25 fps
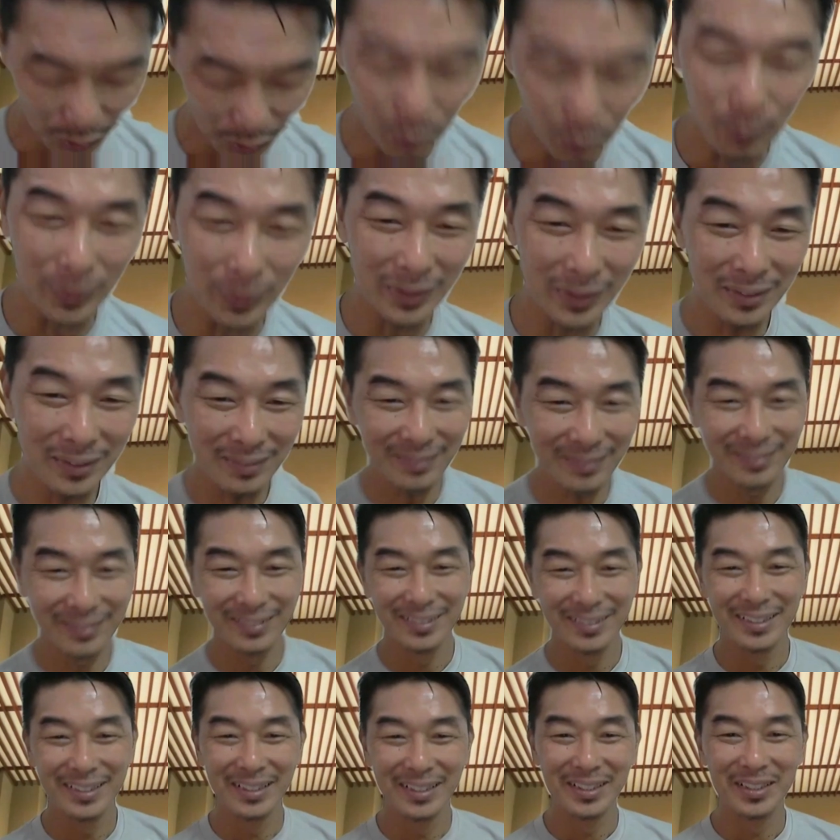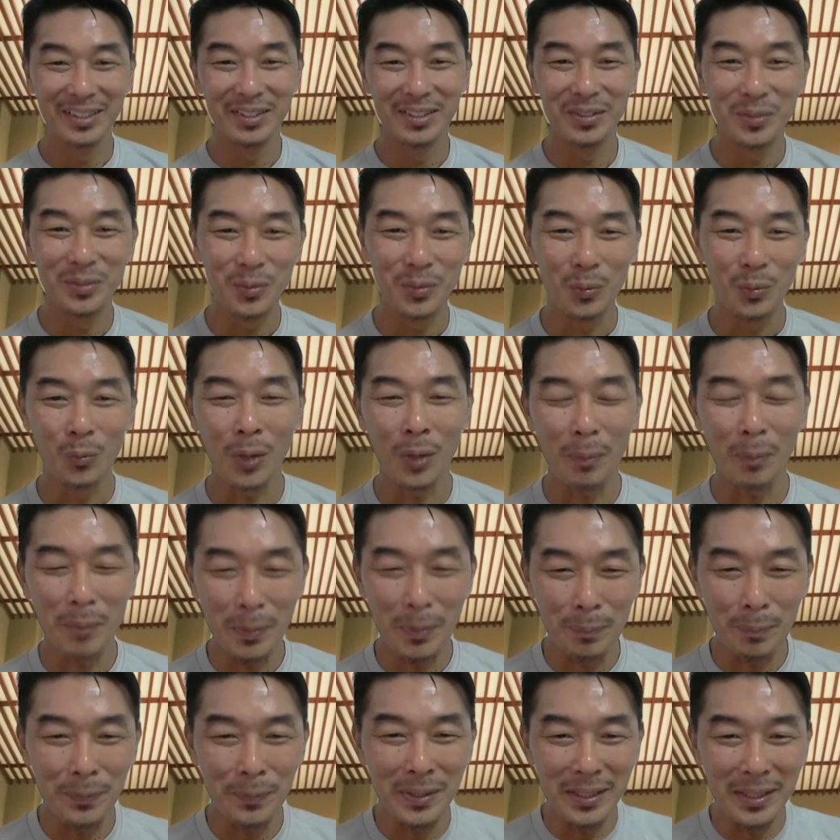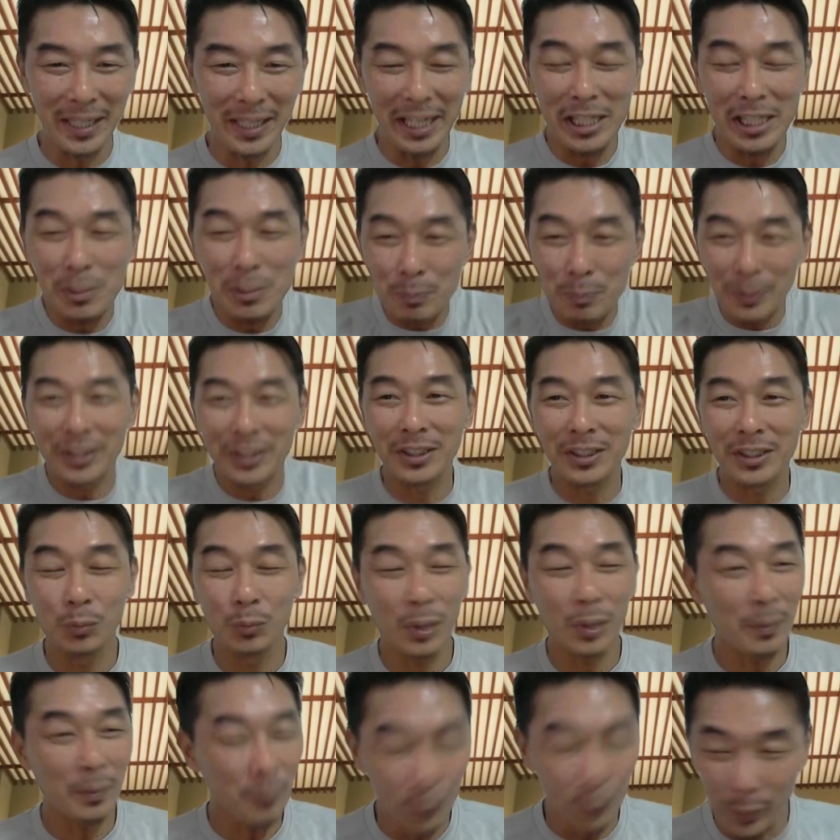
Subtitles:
Ruben, what people expression,